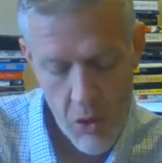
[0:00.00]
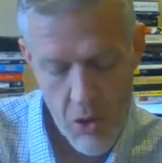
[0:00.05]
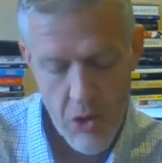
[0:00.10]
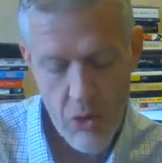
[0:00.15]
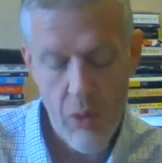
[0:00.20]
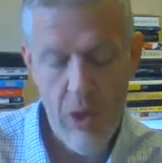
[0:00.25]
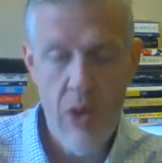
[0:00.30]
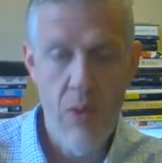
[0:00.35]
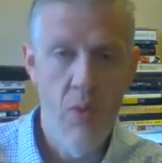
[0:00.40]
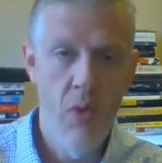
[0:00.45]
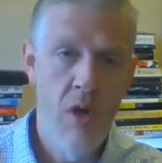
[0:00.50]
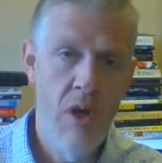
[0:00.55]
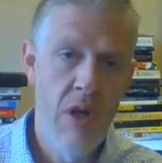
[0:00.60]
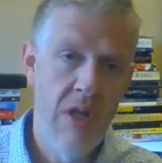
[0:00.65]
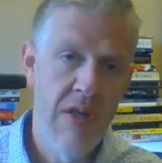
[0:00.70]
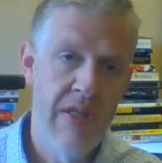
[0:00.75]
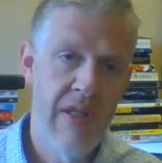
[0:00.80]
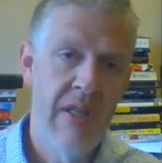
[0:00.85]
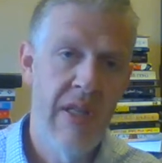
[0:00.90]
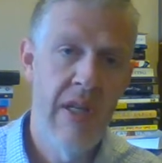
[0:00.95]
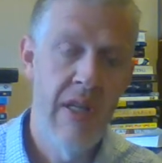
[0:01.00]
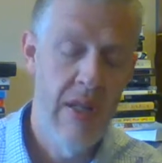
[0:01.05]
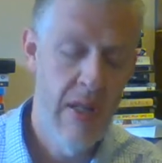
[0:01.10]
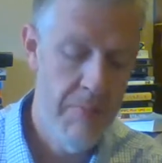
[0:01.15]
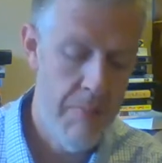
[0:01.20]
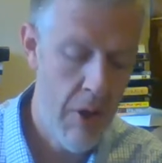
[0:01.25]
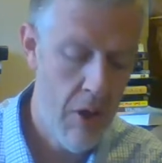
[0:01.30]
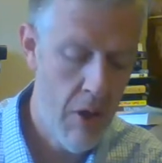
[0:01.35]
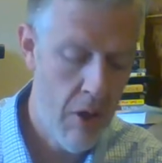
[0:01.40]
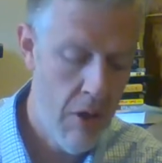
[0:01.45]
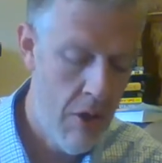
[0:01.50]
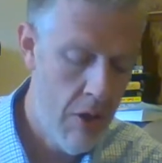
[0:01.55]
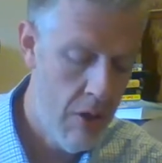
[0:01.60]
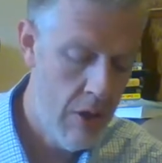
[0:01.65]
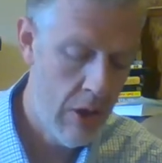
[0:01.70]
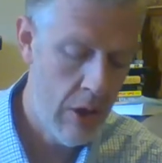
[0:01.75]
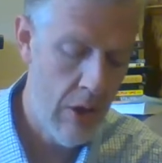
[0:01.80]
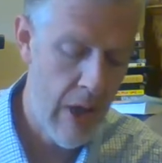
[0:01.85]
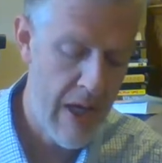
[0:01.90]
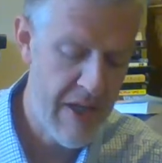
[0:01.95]
one twenty-one is again the
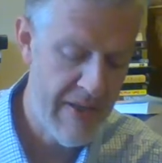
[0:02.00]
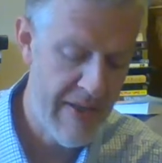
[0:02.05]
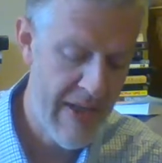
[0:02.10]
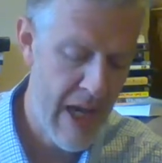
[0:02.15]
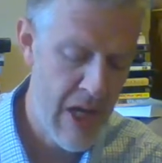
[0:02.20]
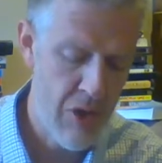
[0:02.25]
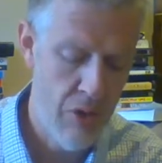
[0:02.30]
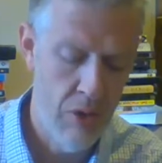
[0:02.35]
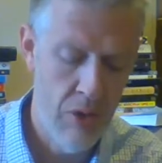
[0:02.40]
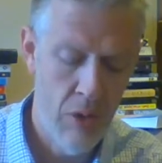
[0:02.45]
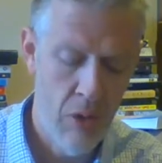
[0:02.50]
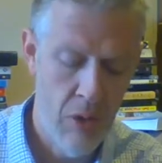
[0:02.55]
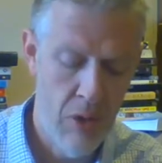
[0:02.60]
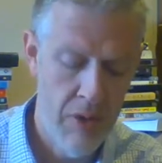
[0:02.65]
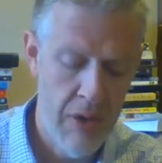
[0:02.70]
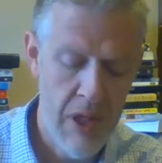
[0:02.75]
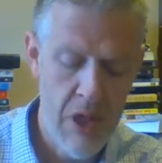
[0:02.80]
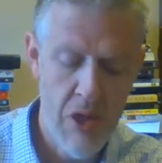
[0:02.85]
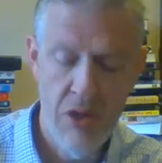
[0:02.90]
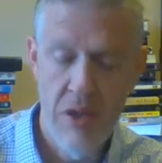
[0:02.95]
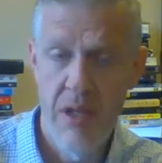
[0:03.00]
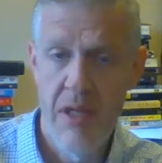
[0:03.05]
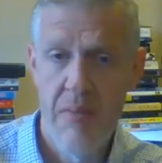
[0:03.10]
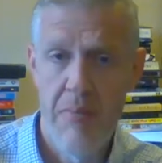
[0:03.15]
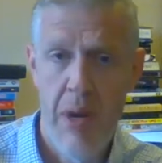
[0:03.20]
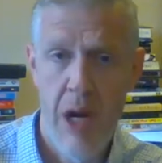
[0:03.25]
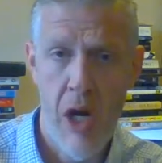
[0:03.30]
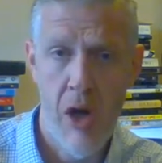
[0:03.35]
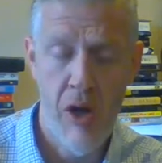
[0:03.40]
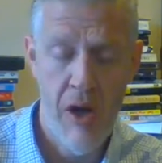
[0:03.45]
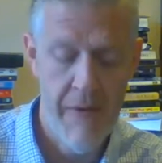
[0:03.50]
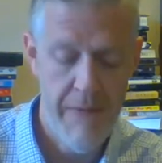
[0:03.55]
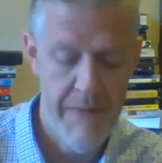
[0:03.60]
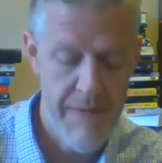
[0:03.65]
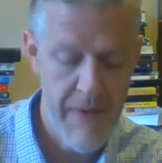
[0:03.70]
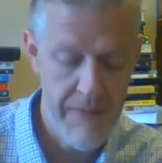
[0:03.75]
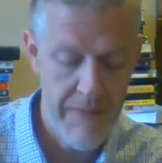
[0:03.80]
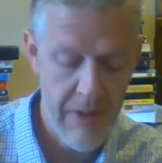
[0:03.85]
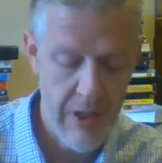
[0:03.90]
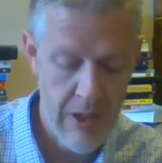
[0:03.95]
Paul, Cross-National Correlations, paragraph
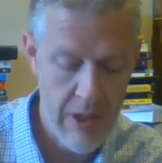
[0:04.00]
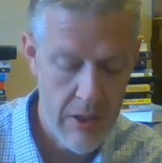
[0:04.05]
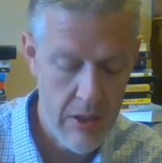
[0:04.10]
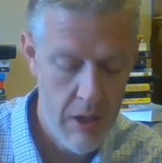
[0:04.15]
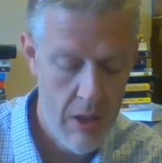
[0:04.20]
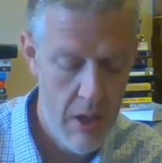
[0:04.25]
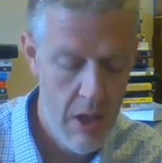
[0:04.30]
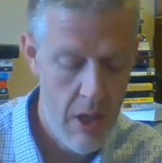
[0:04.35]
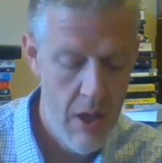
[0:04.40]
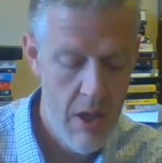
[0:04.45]
fifteen.